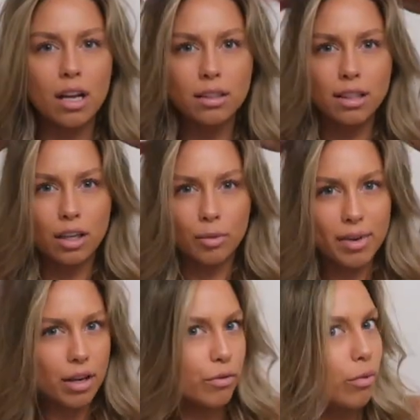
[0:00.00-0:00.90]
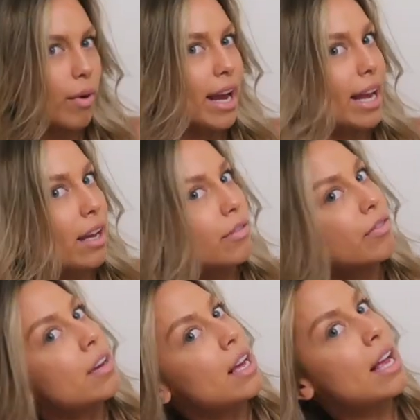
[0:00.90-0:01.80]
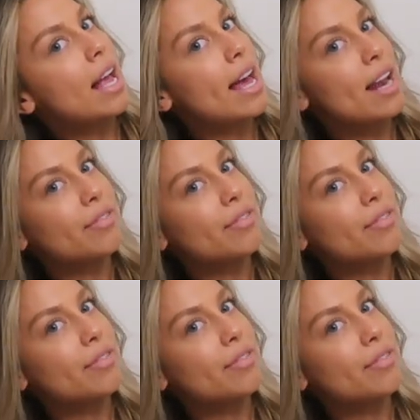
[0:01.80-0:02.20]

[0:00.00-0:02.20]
a little bit of wave, and